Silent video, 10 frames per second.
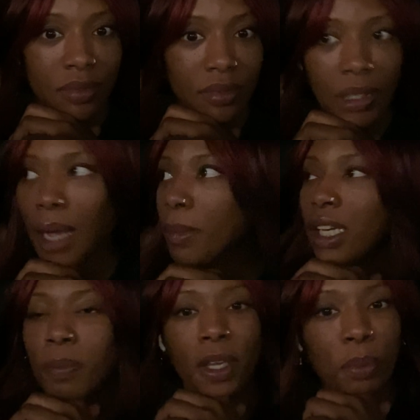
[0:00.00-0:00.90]
not
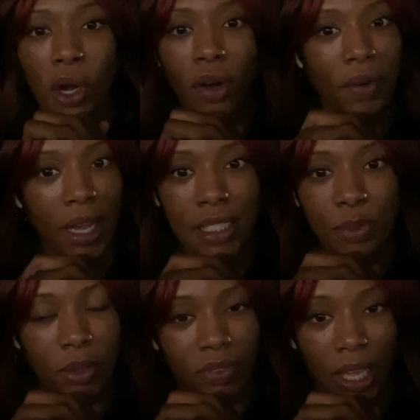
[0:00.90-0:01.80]
many people are raised
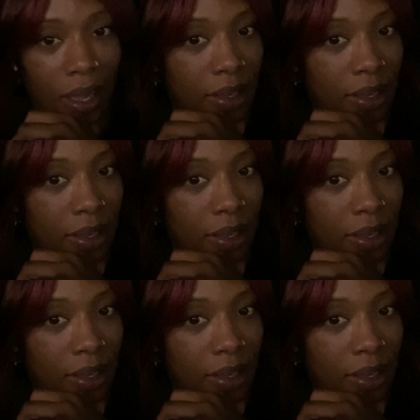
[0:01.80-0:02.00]
with that.